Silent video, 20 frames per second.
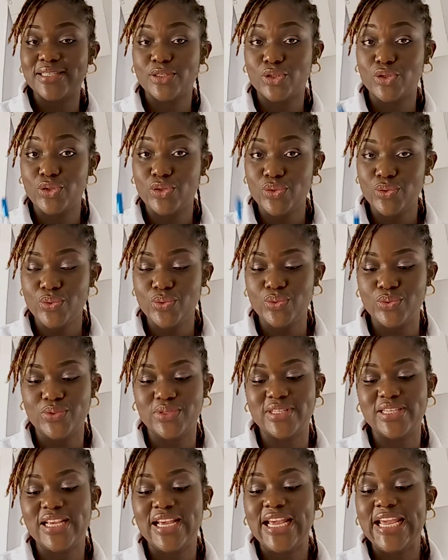
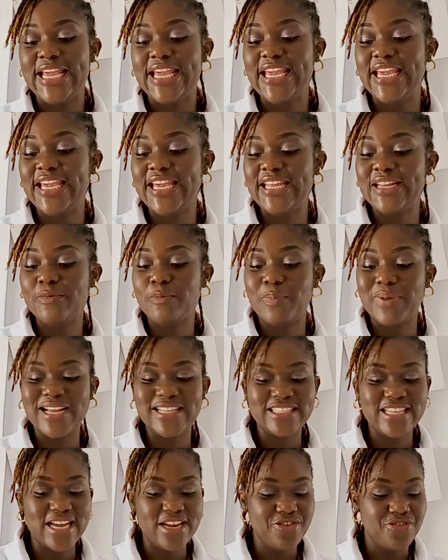tools in
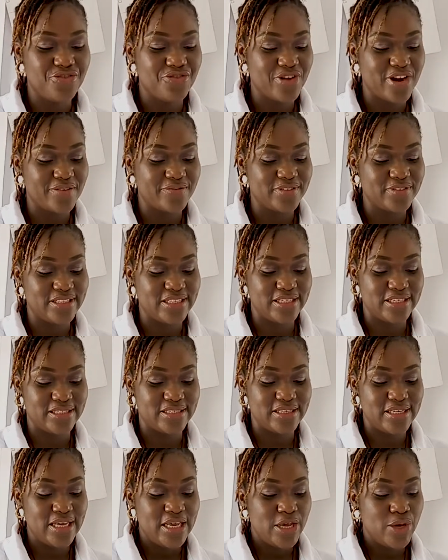pattern drafting.
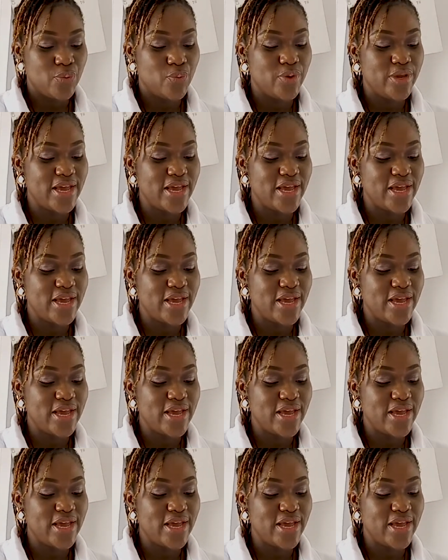We